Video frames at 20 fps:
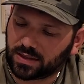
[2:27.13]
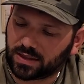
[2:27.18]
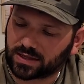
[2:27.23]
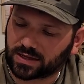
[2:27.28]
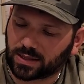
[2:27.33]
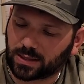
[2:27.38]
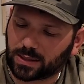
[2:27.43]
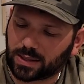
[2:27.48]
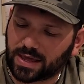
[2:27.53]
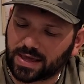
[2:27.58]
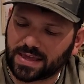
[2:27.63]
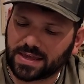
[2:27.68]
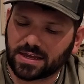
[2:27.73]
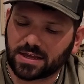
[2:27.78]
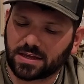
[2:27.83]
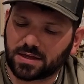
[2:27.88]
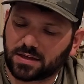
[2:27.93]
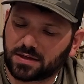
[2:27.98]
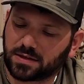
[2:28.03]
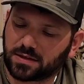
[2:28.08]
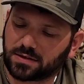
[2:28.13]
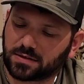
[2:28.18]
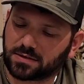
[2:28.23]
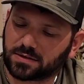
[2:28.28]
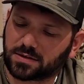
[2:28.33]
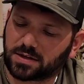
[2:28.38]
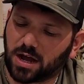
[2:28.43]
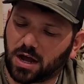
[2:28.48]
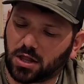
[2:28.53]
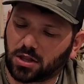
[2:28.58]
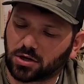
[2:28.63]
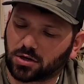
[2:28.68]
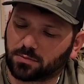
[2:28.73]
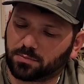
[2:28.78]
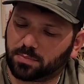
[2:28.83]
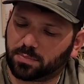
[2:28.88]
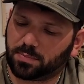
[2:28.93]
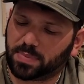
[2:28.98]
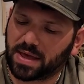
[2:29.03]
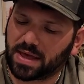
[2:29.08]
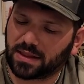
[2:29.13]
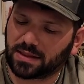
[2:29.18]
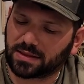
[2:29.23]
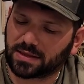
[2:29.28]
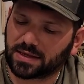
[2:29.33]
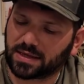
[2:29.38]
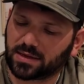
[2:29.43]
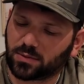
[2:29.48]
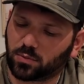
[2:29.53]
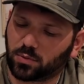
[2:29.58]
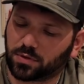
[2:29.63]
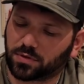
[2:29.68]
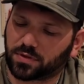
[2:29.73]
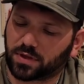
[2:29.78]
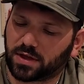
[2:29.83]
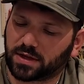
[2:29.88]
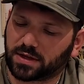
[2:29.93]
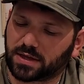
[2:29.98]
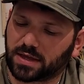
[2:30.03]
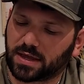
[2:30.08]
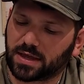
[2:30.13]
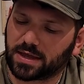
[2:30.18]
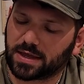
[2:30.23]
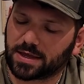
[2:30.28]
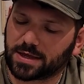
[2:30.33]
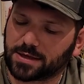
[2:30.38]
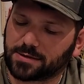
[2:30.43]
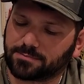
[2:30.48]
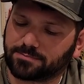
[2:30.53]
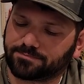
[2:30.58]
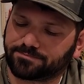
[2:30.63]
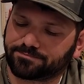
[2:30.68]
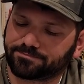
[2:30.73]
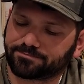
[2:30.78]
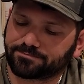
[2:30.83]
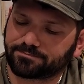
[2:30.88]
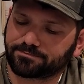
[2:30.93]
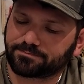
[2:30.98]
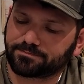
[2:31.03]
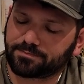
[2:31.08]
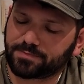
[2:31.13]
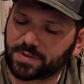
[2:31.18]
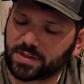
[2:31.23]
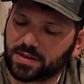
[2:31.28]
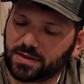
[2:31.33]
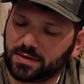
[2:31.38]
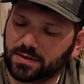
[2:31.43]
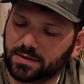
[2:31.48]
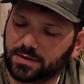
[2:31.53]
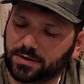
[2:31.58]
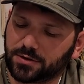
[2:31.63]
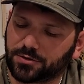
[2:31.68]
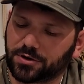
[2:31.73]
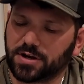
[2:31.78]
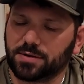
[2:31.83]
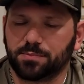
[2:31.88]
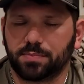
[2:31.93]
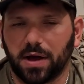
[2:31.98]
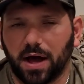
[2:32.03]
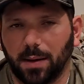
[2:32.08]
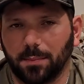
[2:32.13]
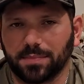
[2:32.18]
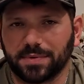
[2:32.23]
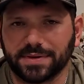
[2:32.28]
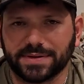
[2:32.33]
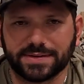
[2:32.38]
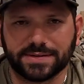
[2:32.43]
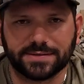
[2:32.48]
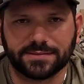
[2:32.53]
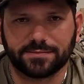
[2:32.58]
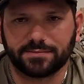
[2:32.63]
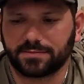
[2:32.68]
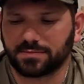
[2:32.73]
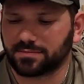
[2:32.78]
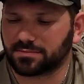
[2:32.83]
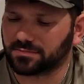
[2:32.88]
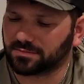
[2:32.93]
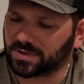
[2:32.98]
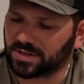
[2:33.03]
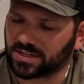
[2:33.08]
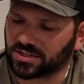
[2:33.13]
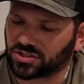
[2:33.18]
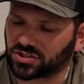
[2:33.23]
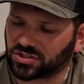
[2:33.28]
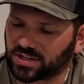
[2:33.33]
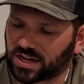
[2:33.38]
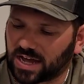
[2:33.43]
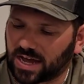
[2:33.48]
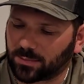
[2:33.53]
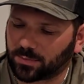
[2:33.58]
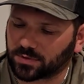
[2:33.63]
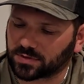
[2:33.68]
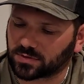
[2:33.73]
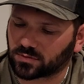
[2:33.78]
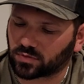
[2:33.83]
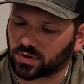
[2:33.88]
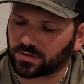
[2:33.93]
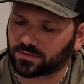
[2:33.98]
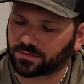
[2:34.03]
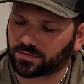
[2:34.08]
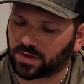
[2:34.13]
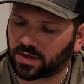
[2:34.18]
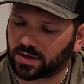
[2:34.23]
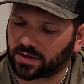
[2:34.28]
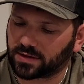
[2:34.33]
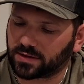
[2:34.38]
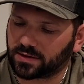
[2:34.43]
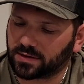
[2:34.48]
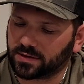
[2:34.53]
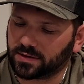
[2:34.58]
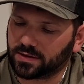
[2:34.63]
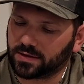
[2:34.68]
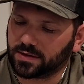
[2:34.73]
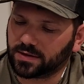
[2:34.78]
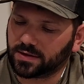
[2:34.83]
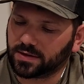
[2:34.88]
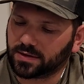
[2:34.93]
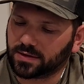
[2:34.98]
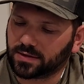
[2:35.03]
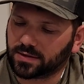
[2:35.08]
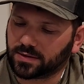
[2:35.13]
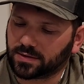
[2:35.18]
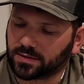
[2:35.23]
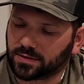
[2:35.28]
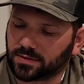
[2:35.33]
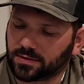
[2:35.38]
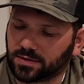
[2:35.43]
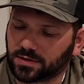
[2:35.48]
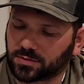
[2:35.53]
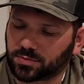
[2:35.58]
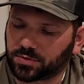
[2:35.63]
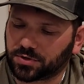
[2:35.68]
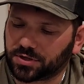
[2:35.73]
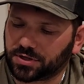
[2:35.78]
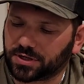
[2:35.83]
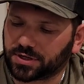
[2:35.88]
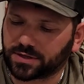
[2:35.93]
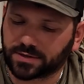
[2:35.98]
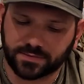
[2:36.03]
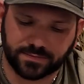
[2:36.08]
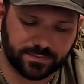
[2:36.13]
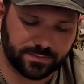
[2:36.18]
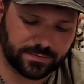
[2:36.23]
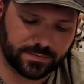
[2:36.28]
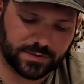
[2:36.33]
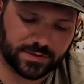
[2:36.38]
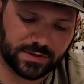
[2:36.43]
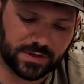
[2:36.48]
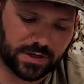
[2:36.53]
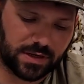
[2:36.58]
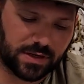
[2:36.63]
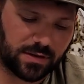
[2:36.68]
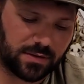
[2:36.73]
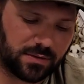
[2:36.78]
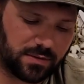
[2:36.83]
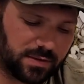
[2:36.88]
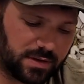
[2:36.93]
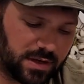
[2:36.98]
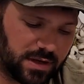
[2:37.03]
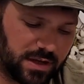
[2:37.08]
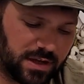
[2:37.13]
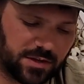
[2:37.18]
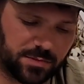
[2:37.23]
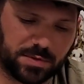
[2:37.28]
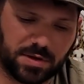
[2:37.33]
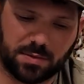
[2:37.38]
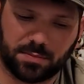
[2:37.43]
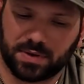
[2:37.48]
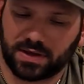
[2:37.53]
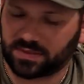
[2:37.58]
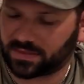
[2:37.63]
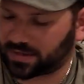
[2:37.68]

a light color belly with like a green pumpkin-ish top with some red fleck. Looks pretty good. So it's been a bait